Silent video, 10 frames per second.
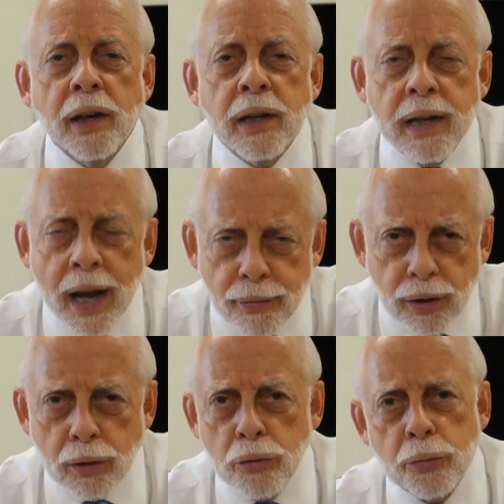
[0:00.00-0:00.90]

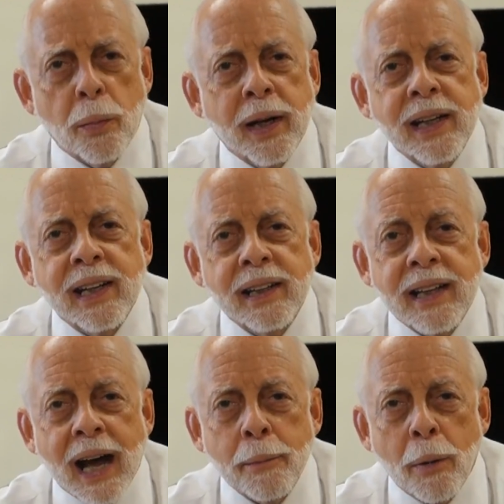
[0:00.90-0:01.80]
never lose money in a
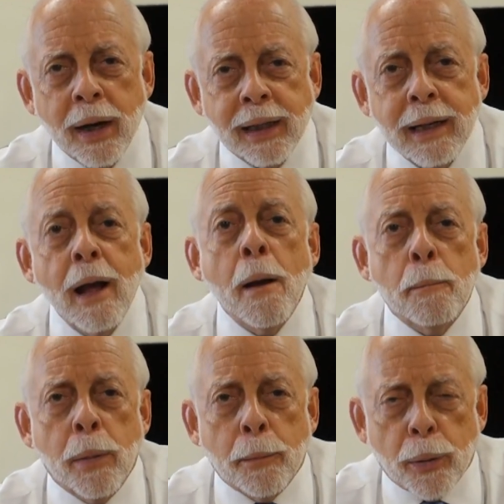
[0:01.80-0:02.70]
down market,
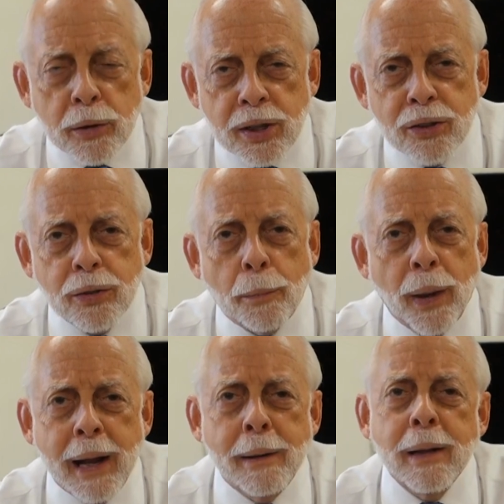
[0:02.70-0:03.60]
but
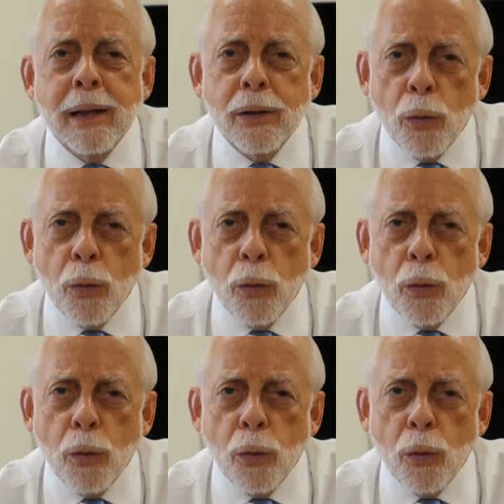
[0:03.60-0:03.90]
participate